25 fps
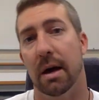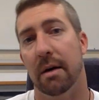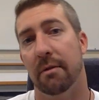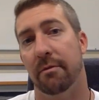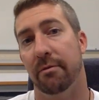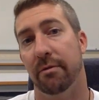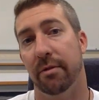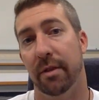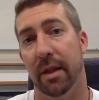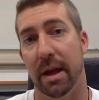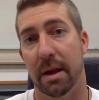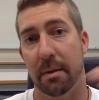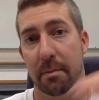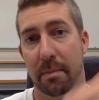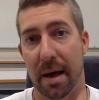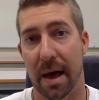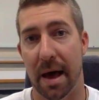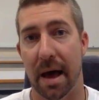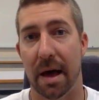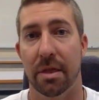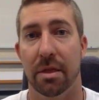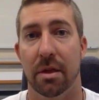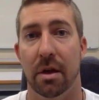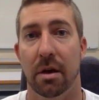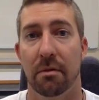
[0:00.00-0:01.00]
flight
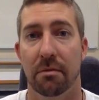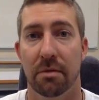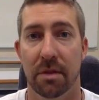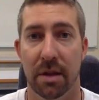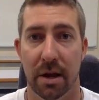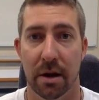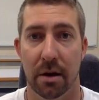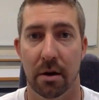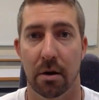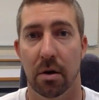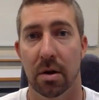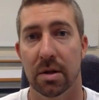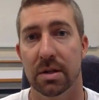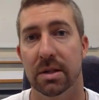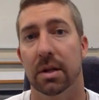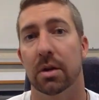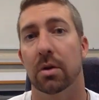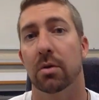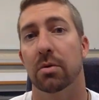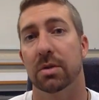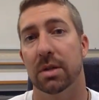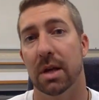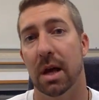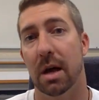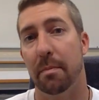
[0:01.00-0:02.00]
path of the arrow as it
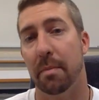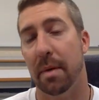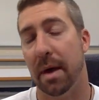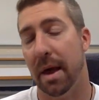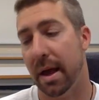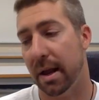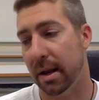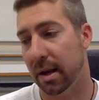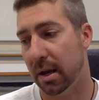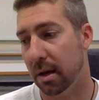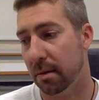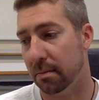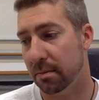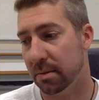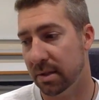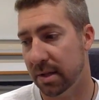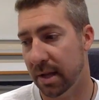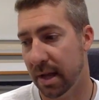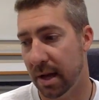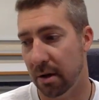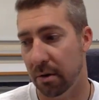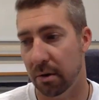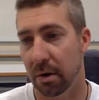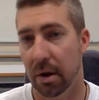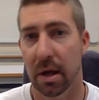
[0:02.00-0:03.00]
goes up and comes
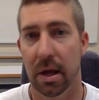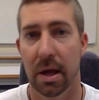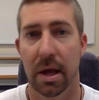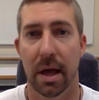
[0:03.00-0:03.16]
down.